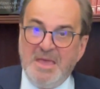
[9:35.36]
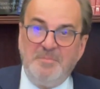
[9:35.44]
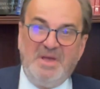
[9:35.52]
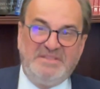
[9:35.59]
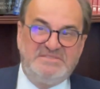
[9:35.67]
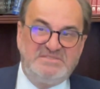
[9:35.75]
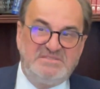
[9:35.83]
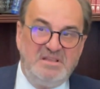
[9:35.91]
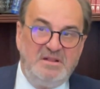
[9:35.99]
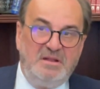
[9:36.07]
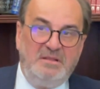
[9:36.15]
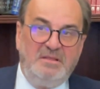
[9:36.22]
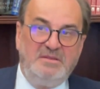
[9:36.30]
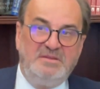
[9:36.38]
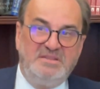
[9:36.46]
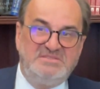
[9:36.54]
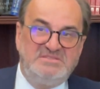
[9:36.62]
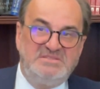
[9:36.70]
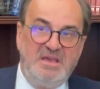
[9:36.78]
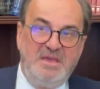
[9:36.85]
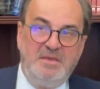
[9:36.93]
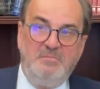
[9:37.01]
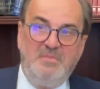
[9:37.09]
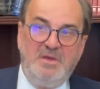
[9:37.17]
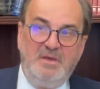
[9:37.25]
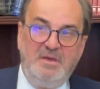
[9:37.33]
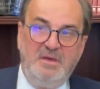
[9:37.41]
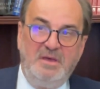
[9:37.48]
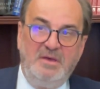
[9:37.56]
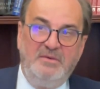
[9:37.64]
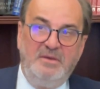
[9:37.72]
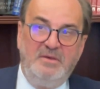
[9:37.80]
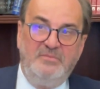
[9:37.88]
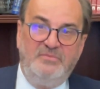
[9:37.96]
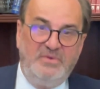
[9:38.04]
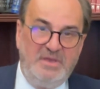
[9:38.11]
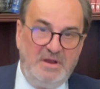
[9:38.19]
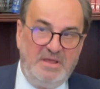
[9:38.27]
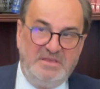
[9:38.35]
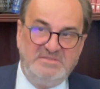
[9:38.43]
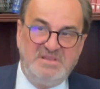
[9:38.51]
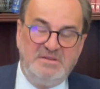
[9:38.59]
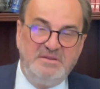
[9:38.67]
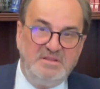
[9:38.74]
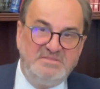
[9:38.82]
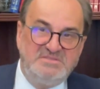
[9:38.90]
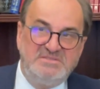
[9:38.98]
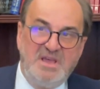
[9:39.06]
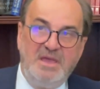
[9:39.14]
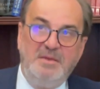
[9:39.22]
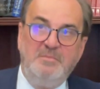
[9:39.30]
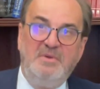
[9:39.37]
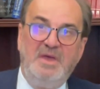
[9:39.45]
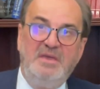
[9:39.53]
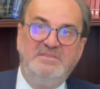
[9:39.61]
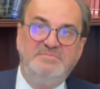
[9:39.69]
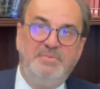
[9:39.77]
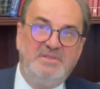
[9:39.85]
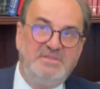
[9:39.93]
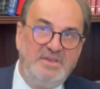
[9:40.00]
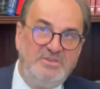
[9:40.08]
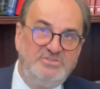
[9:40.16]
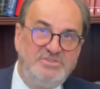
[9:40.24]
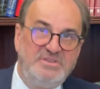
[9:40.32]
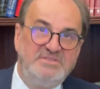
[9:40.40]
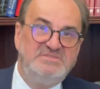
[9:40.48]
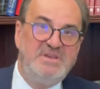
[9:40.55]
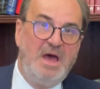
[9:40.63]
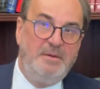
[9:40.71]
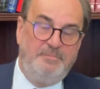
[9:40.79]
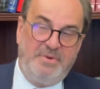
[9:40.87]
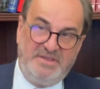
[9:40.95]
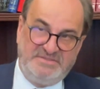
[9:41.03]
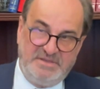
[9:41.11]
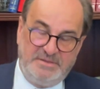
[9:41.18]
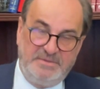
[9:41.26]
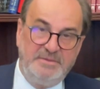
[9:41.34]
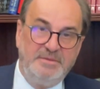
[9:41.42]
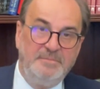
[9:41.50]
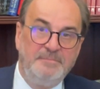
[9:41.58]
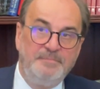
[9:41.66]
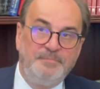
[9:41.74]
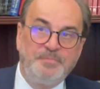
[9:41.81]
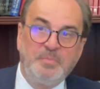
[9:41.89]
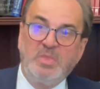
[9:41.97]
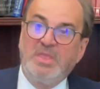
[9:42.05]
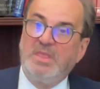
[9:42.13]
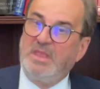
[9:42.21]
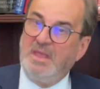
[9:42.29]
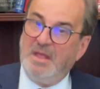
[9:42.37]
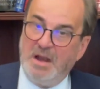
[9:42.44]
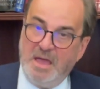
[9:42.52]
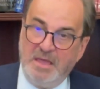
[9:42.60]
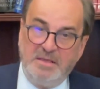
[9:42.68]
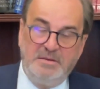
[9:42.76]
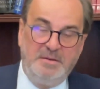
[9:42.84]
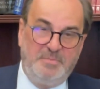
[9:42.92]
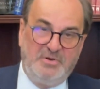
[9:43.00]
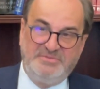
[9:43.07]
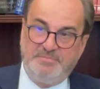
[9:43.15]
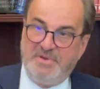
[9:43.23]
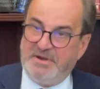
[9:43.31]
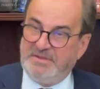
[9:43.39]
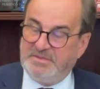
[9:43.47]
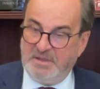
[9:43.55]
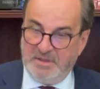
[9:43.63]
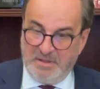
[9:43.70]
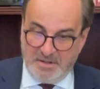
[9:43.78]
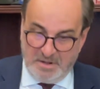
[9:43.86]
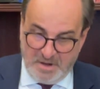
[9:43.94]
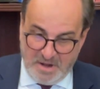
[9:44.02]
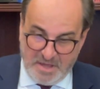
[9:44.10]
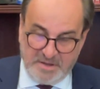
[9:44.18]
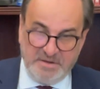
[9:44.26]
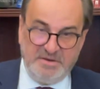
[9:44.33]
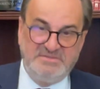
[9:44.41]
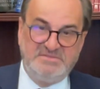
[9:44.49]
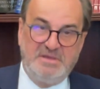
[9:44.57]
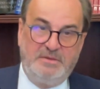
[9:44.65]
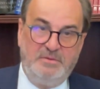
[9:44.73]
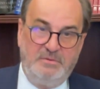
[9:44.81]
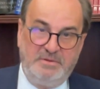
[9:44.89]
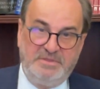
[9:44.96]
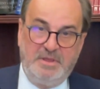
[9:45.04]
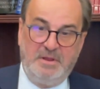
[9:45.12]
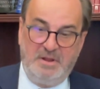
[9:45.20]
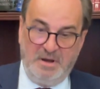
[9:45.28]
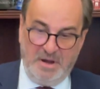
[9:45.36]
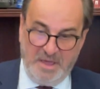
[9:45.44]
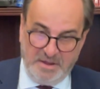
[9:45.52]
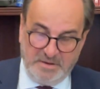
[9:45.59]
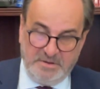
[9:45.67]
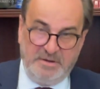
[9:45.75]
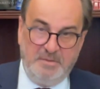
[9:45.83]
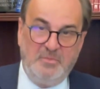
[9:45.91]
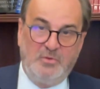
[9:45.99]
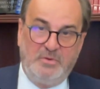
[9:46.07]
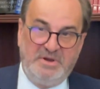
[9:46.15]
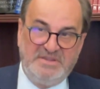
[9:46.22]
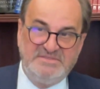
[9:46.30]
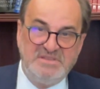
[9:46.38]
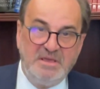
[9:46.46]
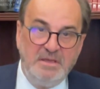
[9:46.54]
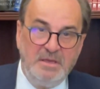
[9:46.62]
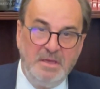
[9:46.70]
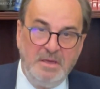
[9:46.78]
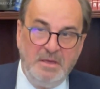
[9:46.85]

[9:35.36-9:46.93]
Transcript: But still, the same feelings and the same expectations are present, like the prosperity, like the security, like the democracy.